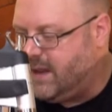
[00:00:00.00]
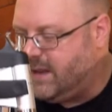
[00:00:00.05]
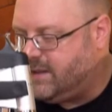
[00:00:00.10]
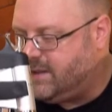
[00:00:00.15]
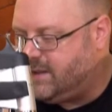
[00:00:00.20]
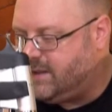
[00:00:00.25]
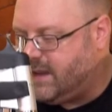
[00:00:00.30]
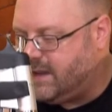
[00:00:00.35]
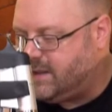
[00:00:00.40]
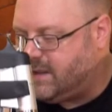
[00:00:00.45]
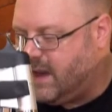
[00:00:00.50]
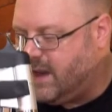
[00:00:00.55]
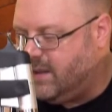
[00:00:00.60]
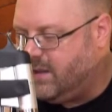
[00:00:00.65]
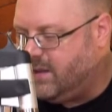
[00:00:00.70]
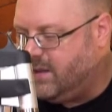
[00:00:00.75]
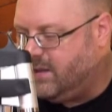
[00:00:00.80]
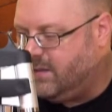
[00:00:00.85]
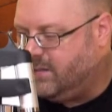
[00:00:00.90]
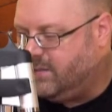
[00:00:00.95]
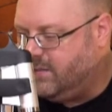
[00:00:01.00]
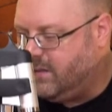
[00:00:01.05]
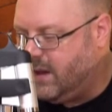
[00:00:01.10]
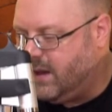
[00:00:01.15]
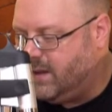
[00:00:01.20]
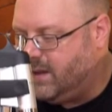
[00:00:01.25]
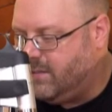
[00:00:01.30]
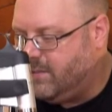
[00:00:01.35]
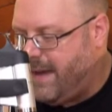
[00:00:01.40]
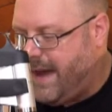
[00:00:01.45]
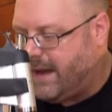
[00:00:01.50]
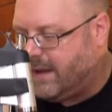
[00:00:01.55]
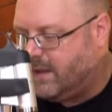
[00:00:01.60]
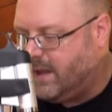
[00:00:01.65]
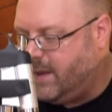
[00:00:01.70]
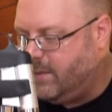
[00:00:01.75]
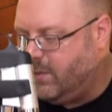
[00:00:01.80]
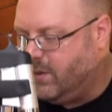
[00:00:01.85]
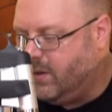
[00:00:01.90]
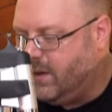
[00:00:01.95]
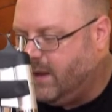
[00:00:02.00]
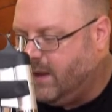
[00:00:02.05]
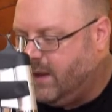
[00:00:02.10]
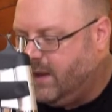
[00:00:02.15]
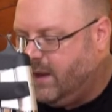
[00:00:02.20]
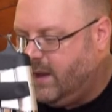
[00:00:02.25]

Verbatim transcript: that's that's on the on the back label.